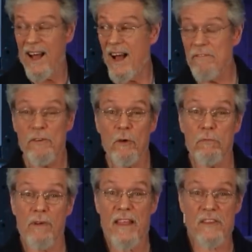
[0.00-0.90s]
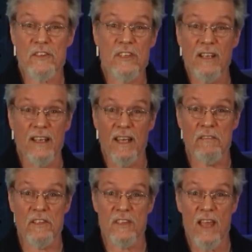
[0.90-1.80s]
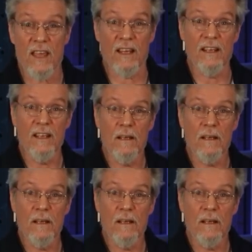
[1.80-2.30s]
I feel rather silly even saying it.